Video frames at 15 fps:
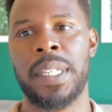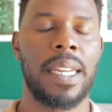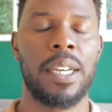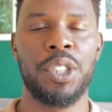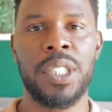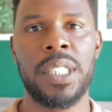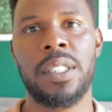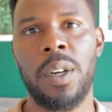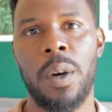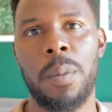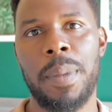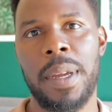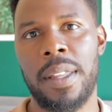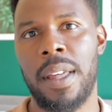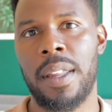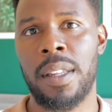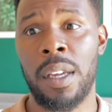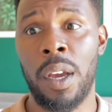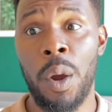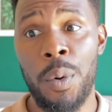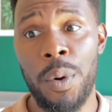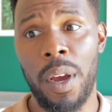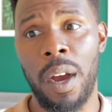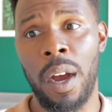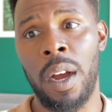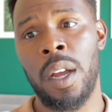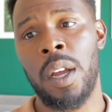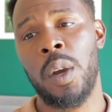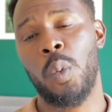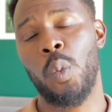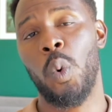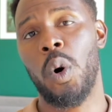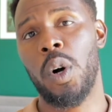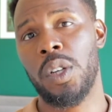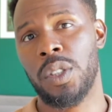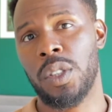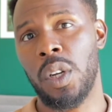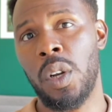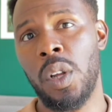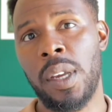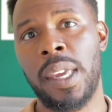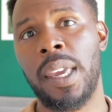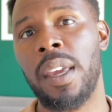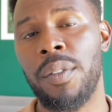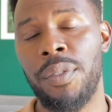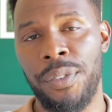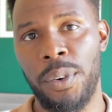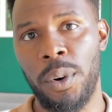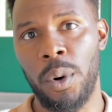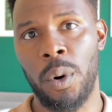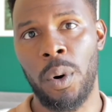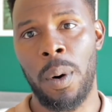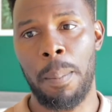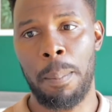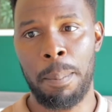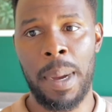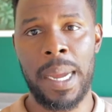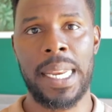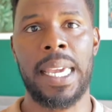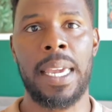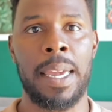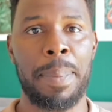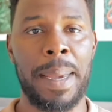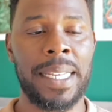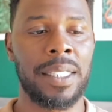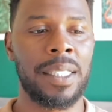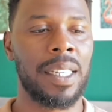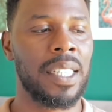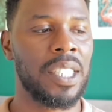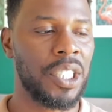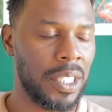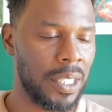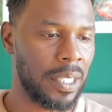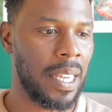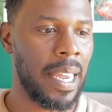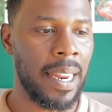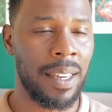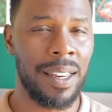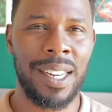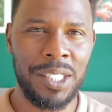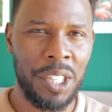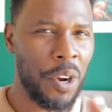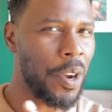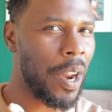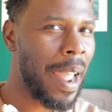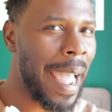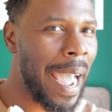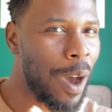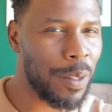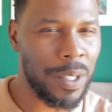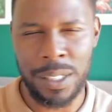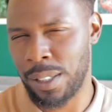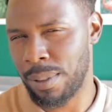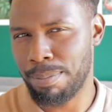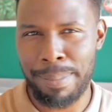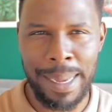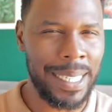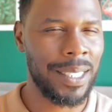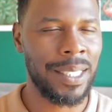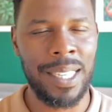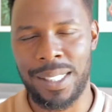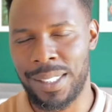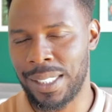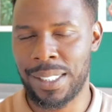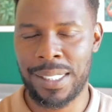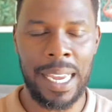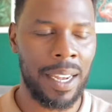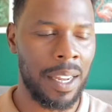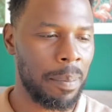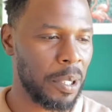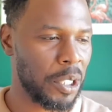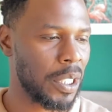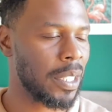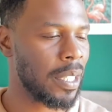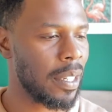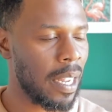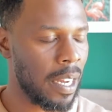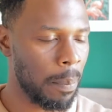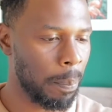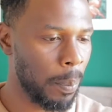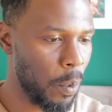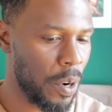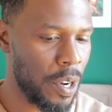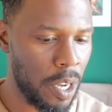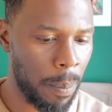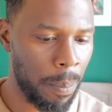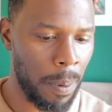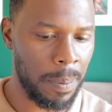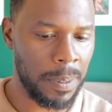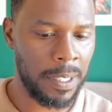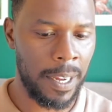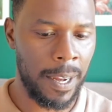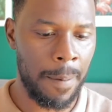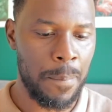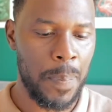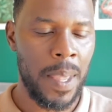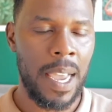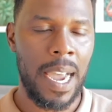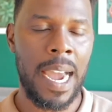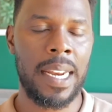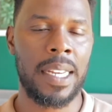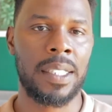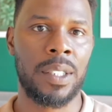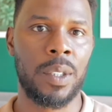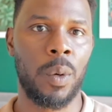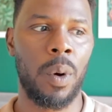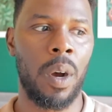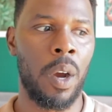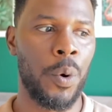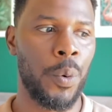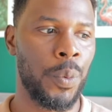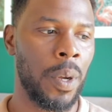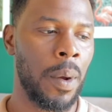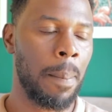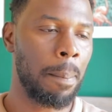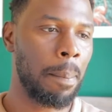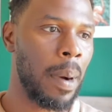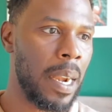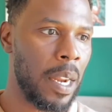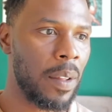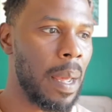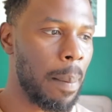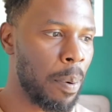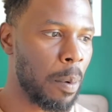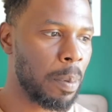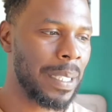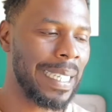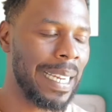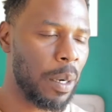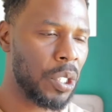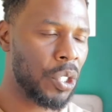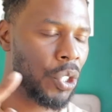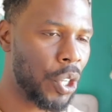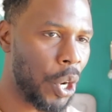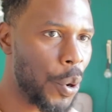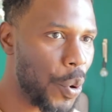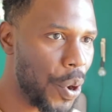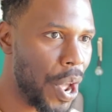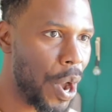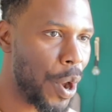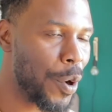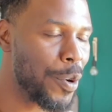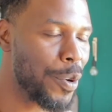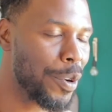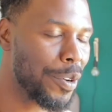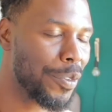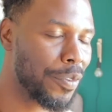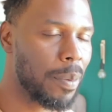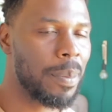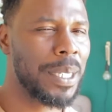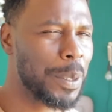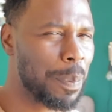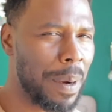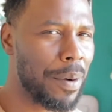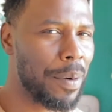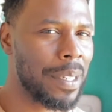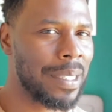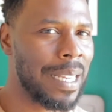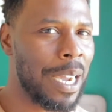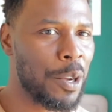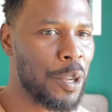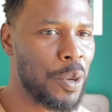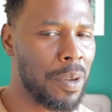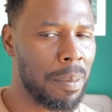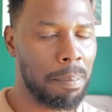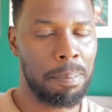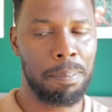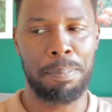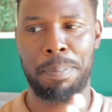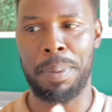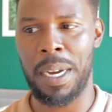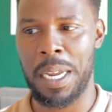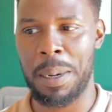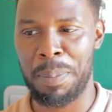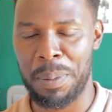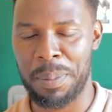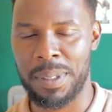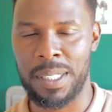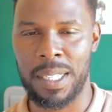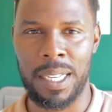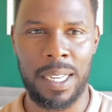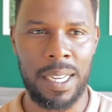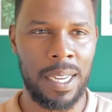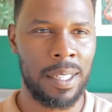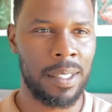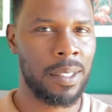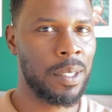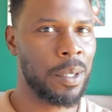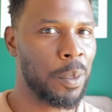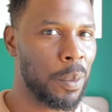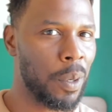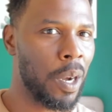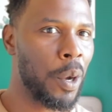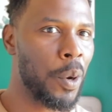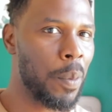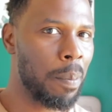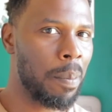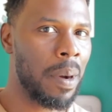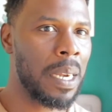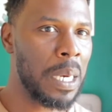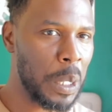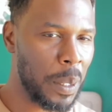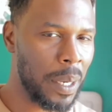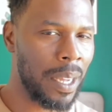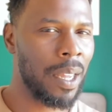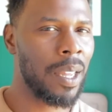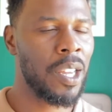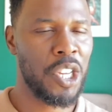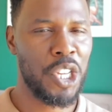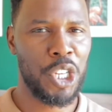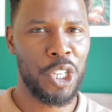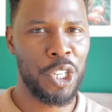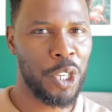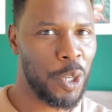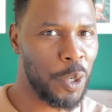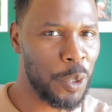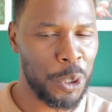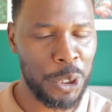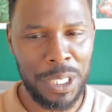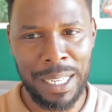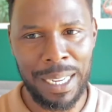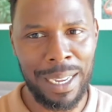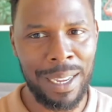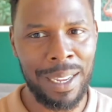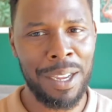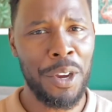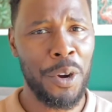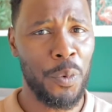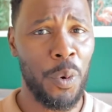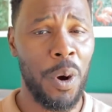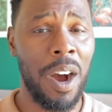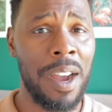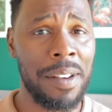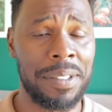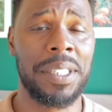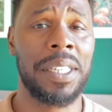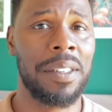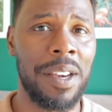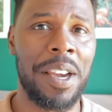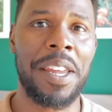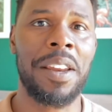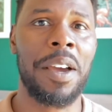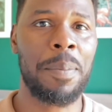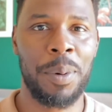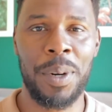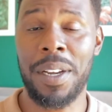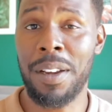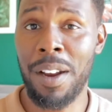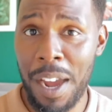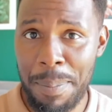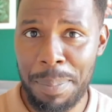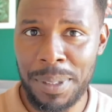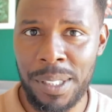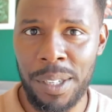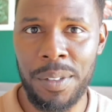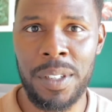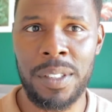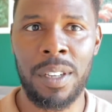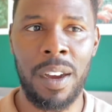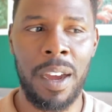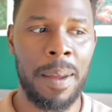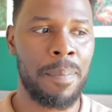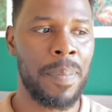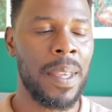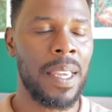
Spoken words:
Now, she told me that the owner was looking for money. Basically, she said, and I don't know how this makes sense exactly, but she said that he bought a new property and he still owed money on that property. Now, I don't know from experience how you can buy a property and still owe money on it. Usually, what I've seen 99.9% of the time